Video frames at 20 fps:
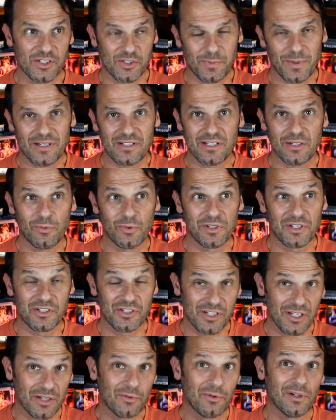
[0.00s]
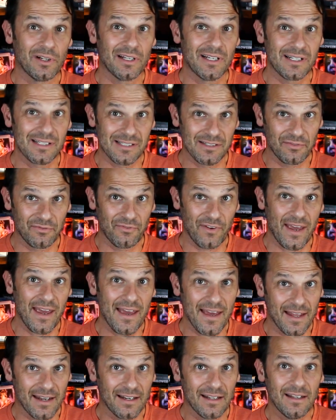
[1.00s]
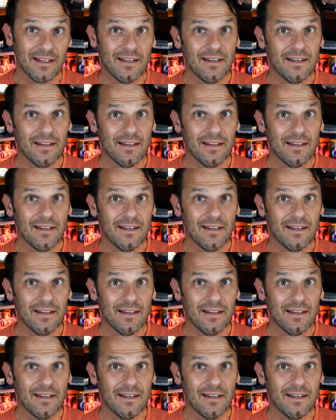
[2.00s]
especially when the shit really hits the fan.